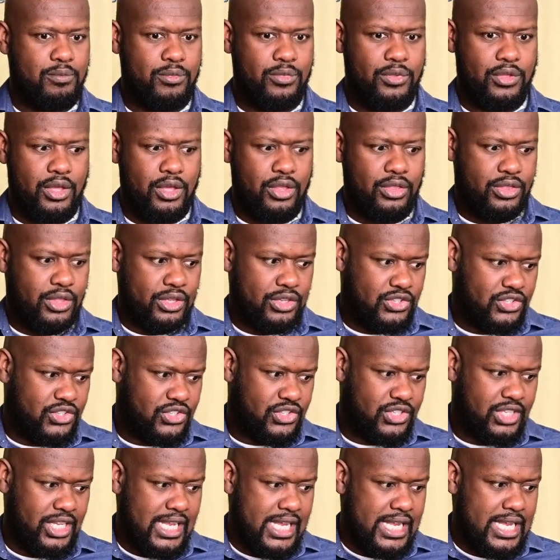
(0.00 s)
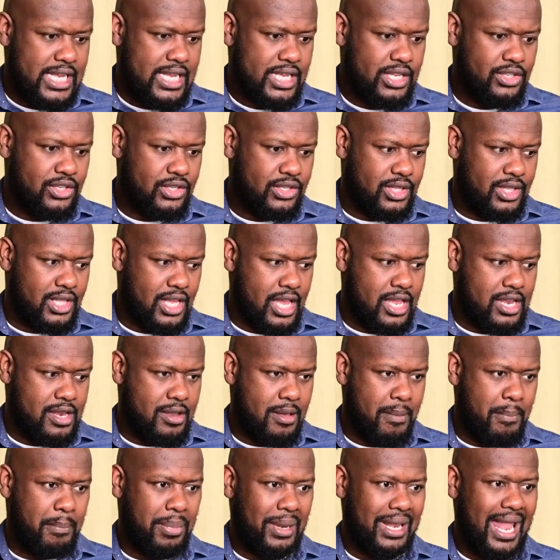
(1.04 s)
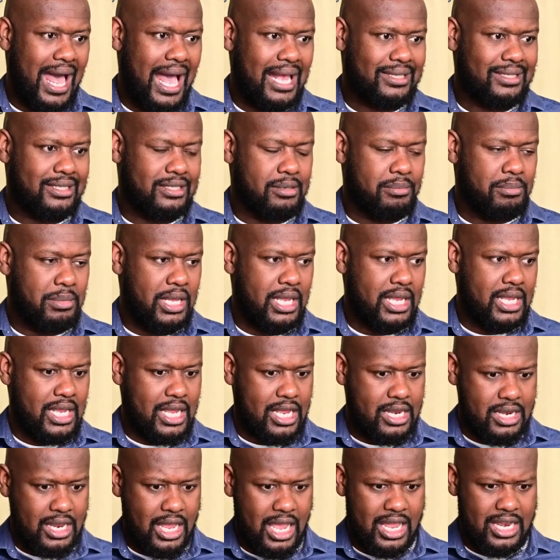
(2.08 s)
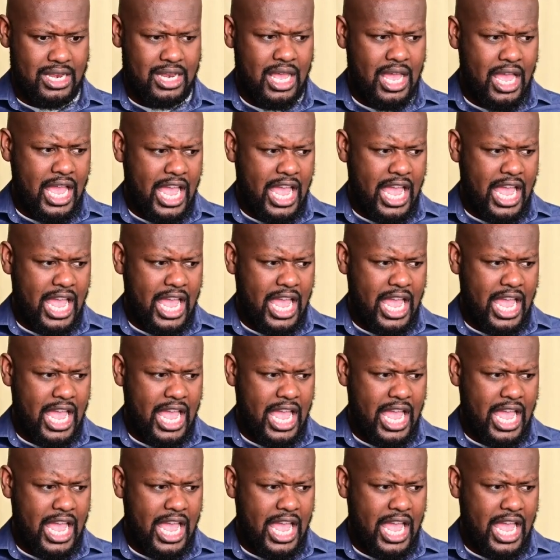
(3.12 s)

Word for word: the the seeds then blossoming and and